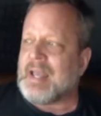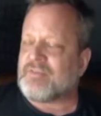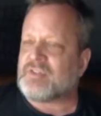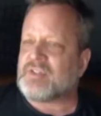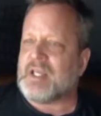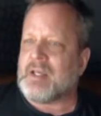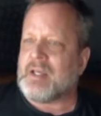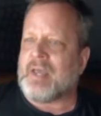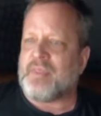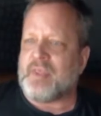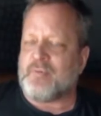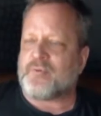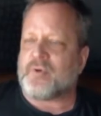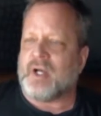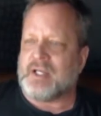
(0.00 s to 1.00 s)
I have to tell you, I
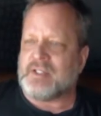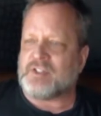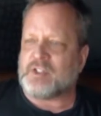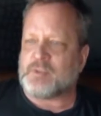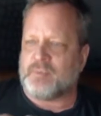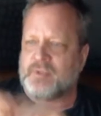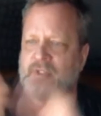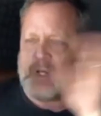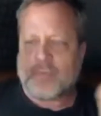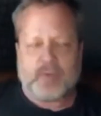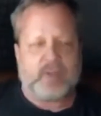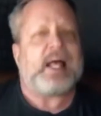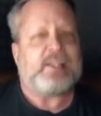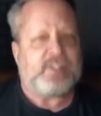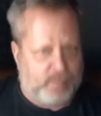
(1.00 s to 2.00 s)
think for us, it's, you
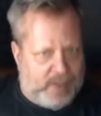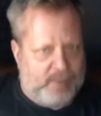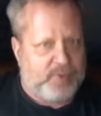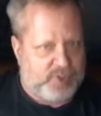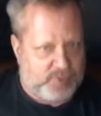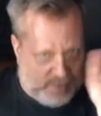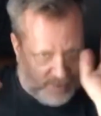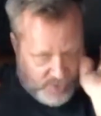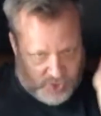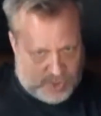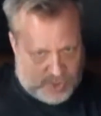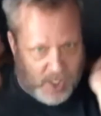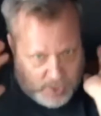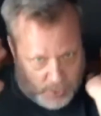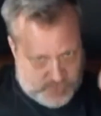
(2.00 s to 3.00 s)
know, the last month has been
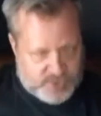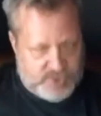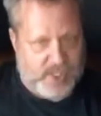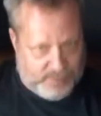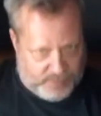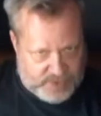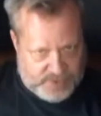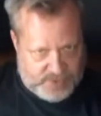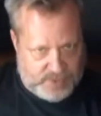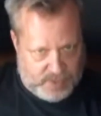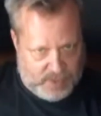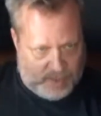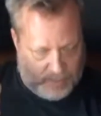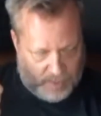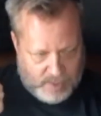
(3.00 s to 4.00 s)
Chicago's
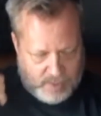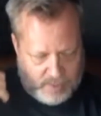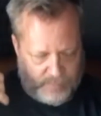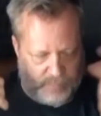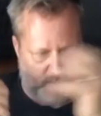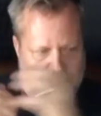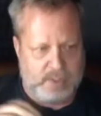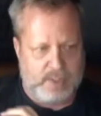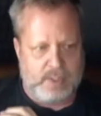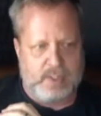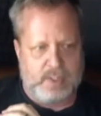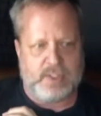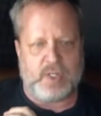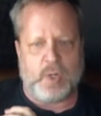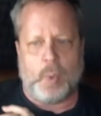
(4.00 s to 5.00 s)
toughest, you
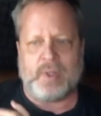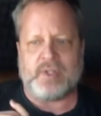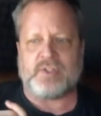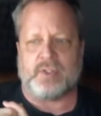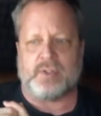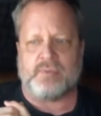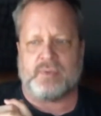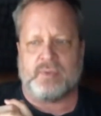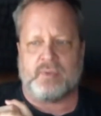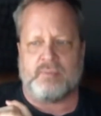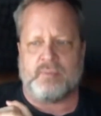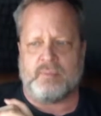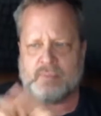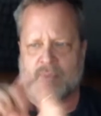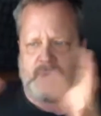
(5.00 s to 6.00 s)
know, winter
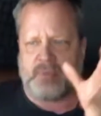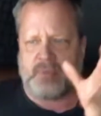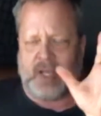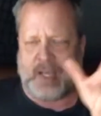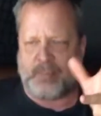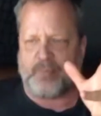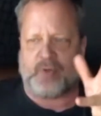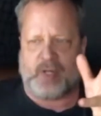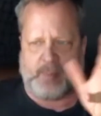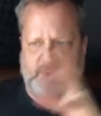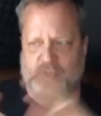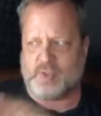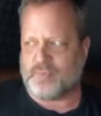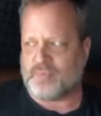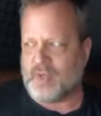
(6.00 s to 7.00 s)
time
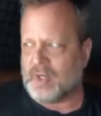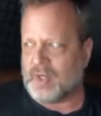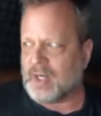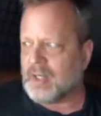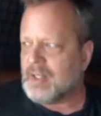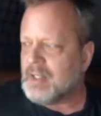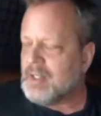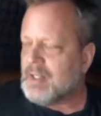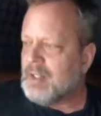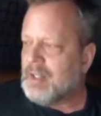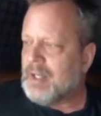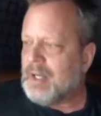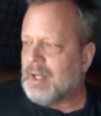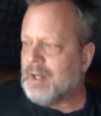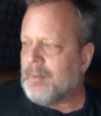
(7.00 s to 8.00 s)
frame so far.
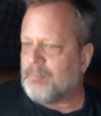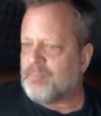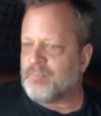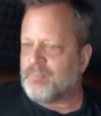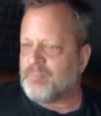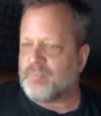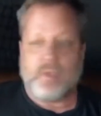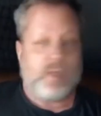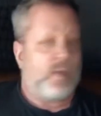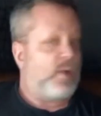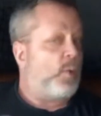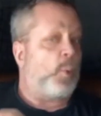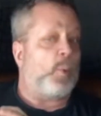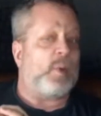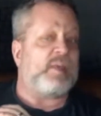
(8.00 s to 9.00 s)

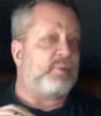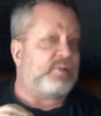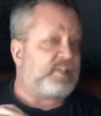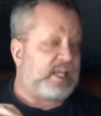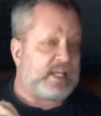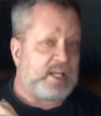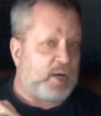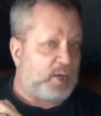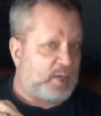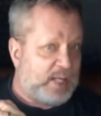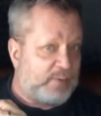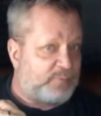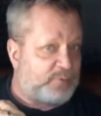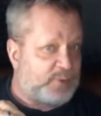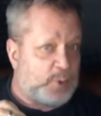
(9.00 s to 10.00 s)
We have been taking
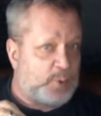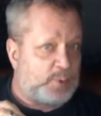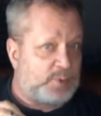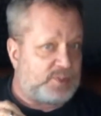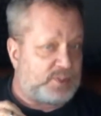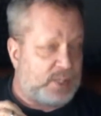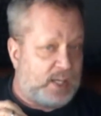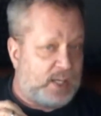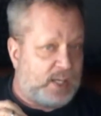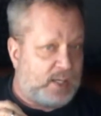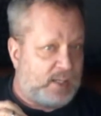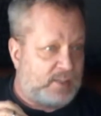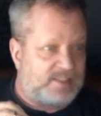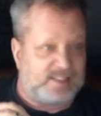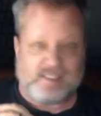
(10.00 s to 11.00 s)
our nephew
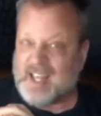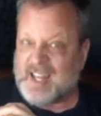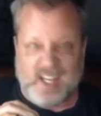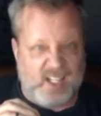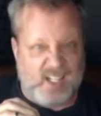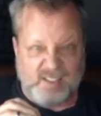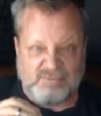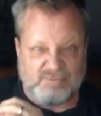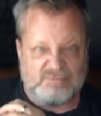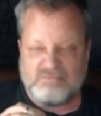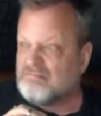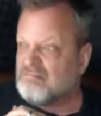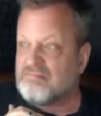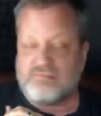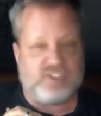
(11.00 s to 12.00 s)
sledding,
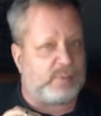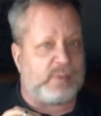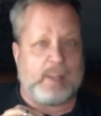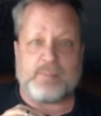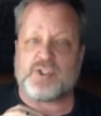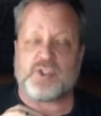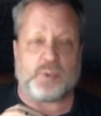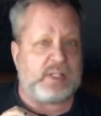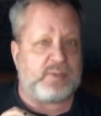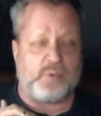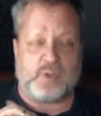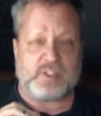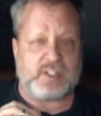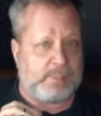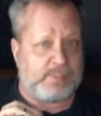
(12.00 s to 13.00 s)
sometimes 3 and
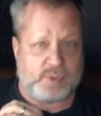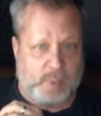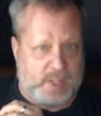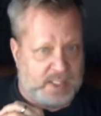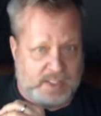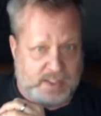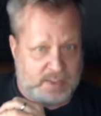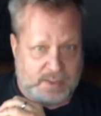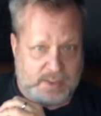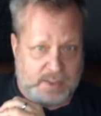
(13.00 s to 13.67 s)
4 times a week.